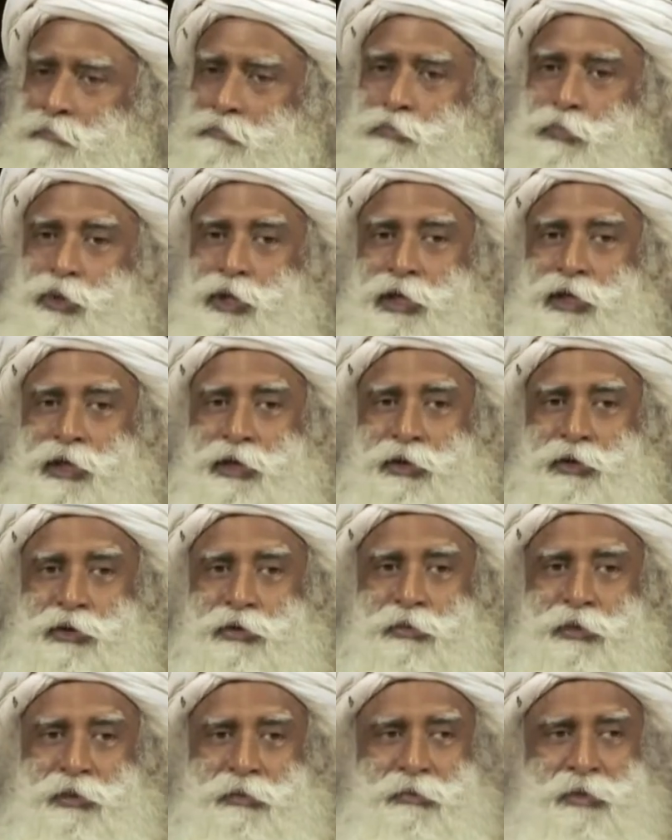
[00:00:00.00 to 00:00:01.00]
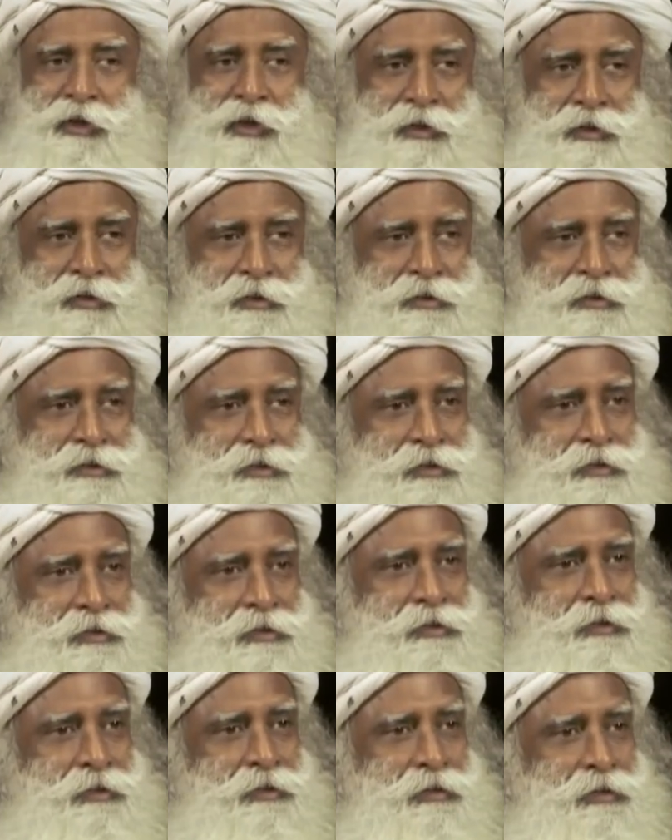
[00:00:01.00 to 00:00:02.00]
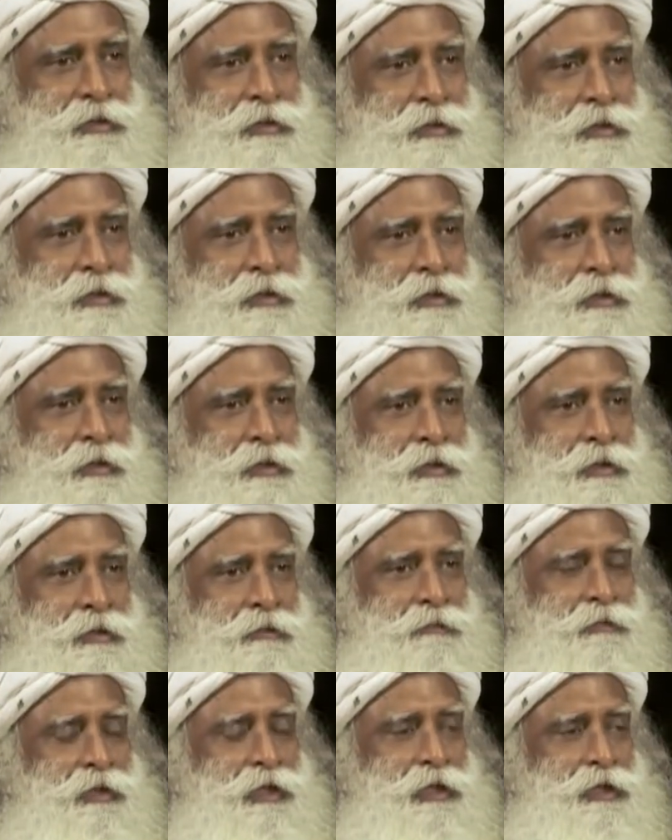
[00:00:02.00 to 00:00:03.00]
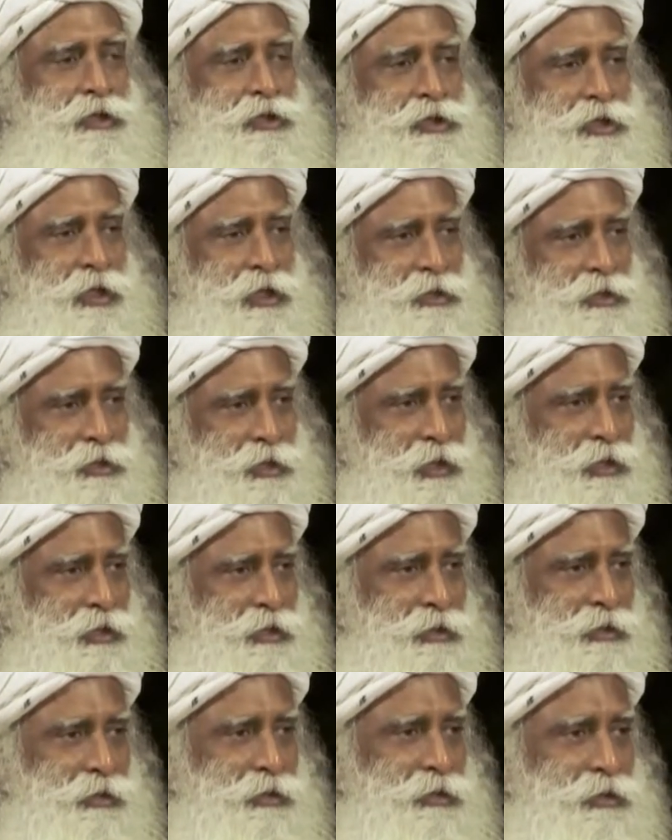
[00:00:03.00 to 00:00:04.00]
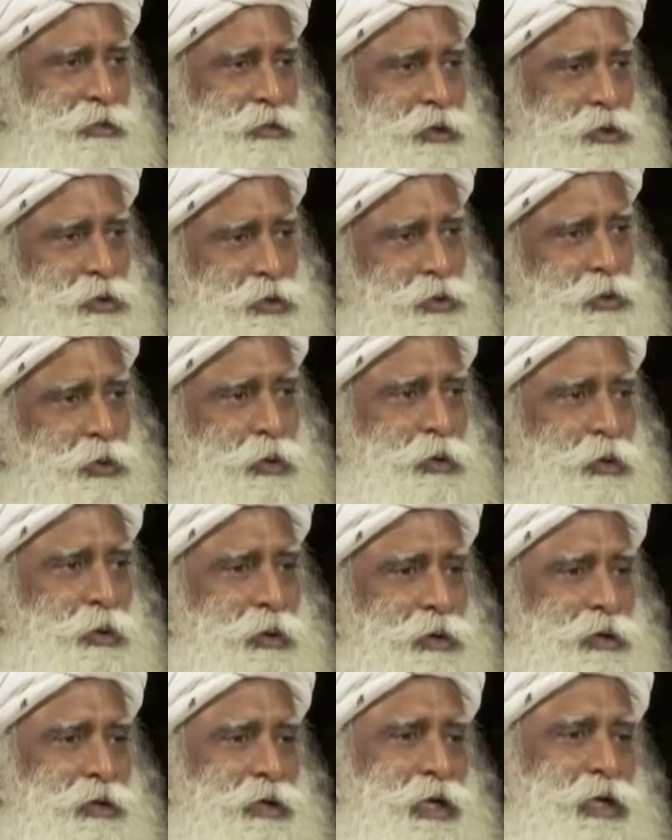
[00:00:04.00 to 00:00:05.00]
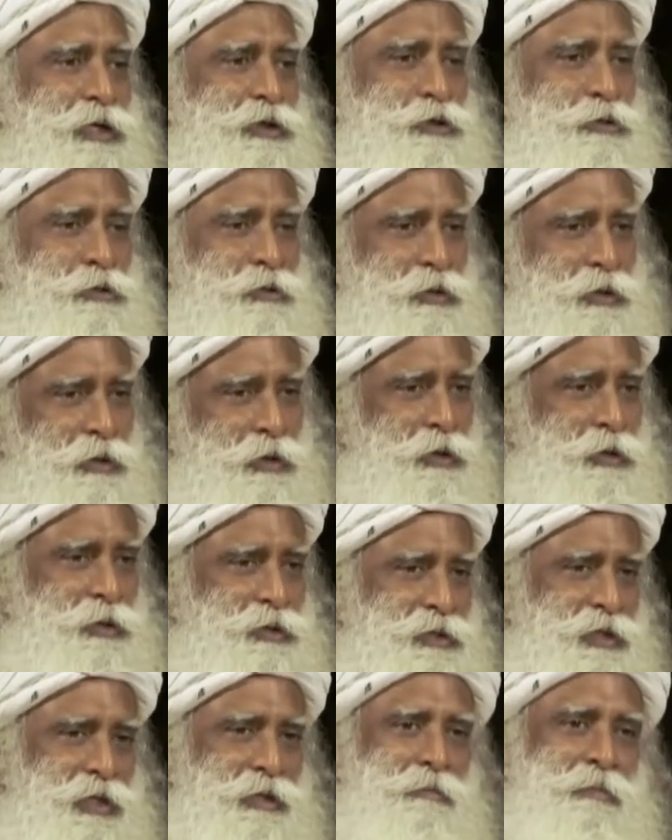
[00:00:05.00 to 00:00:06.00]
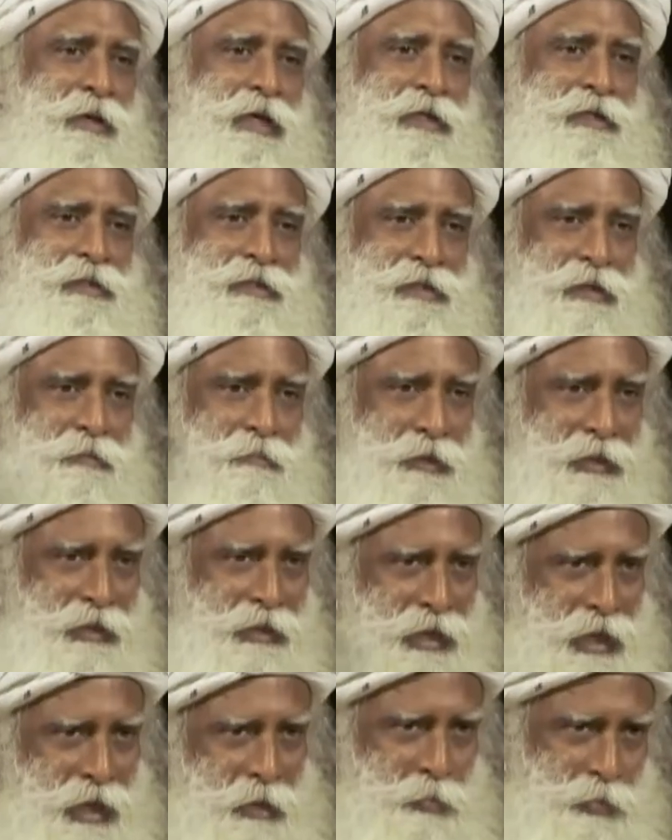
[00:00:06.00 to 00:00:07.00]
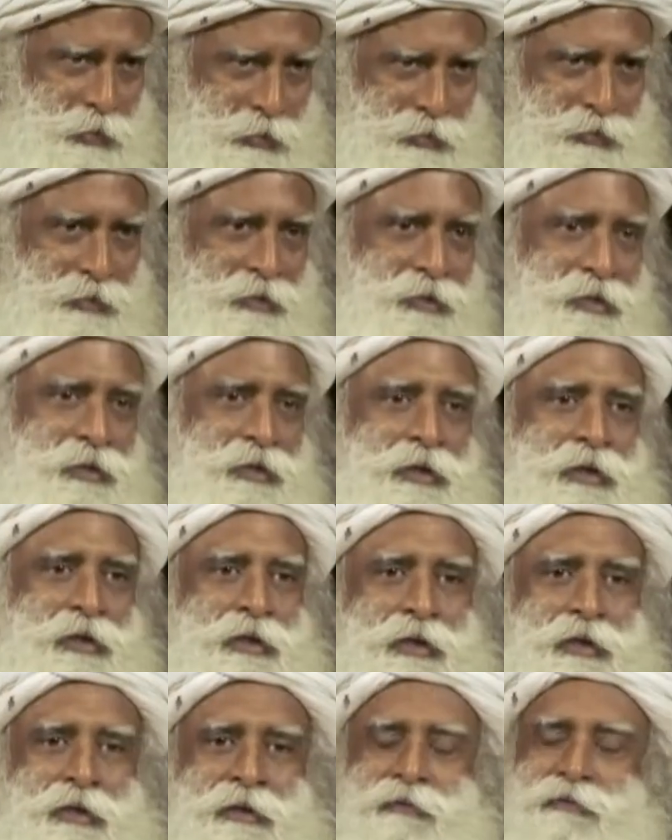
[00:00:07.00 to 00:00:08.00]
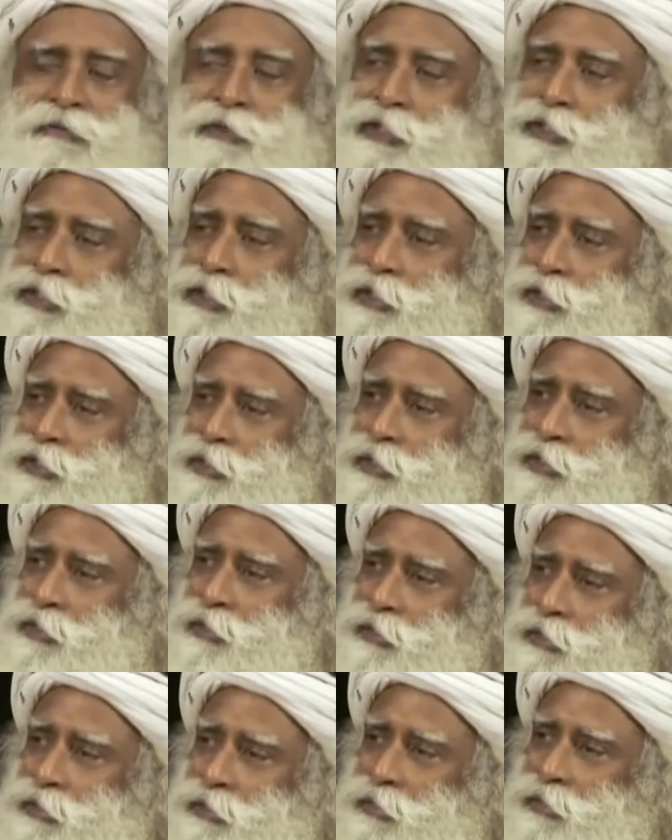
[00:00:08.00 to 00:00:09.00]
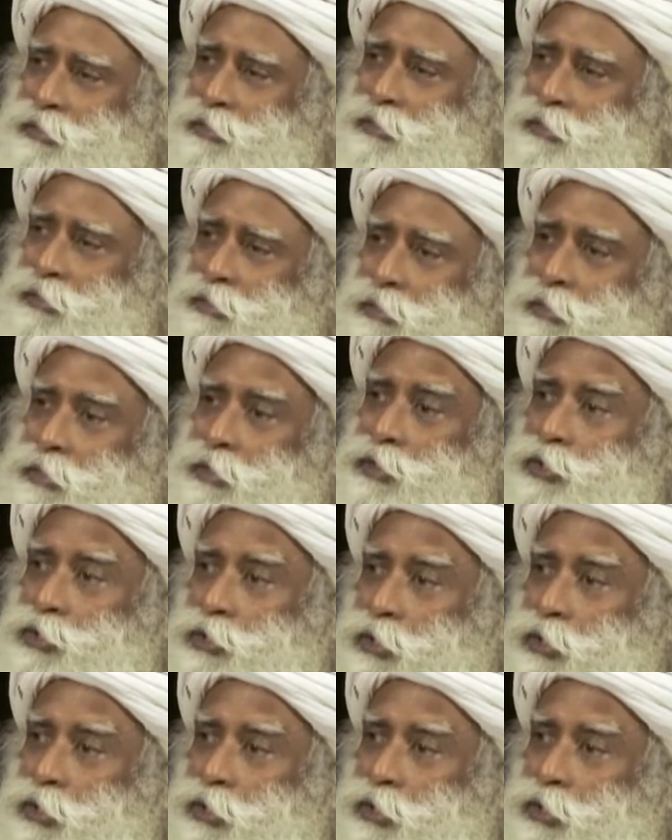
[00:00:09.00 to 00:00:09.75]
Being human means we can transcend the so-called natural laws and make something happen which is